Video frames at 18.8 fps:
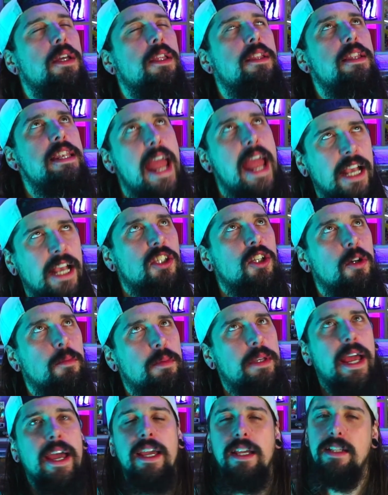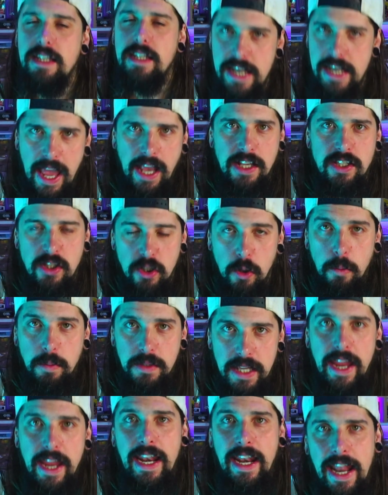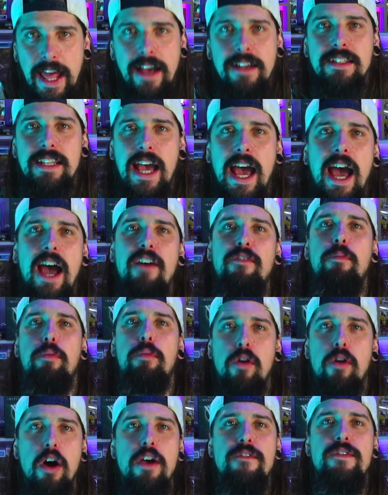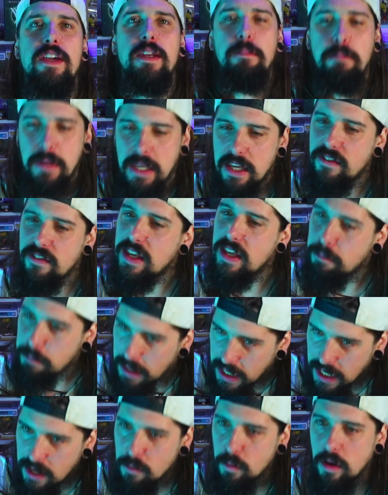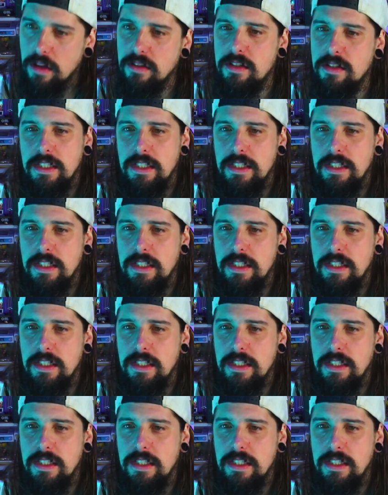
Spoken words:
Next update, let us have private PvP ones,